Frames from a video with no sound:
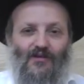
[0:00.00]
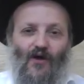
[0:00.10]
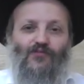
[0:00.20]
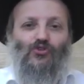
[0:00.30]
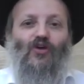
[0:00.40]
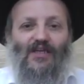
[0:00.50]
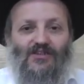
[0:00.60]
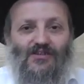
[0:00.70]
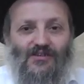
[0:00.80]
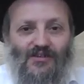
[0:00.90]
of
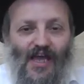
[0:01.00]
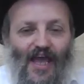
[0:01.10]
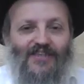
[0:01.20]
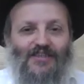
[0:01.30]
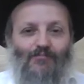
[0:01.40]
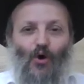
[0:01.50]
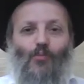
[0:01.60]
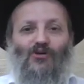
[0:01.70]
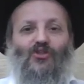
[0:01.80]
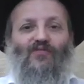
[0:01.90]
stress. It's a
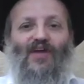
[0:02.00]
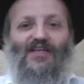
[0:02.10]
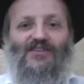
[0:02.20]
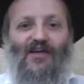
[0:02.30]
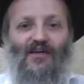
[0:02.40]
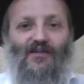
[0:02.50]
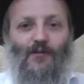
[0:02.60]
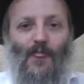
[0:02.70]
moment of exile.